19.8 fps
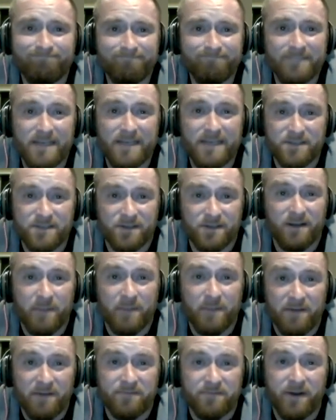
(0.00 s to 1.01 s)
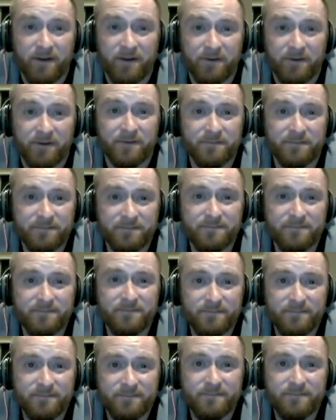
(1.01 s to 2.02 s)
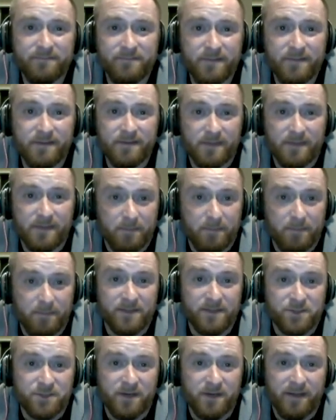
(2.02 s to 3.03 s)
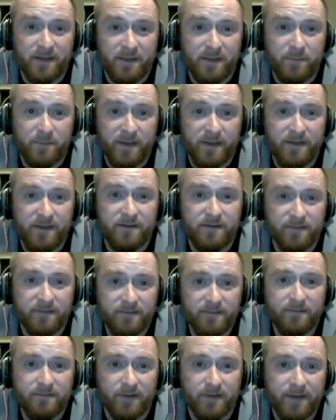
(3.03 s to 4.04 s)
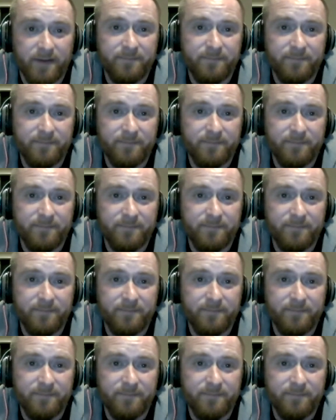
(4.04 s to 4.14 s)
He's going to come out firing. That man's trying to get paid, right?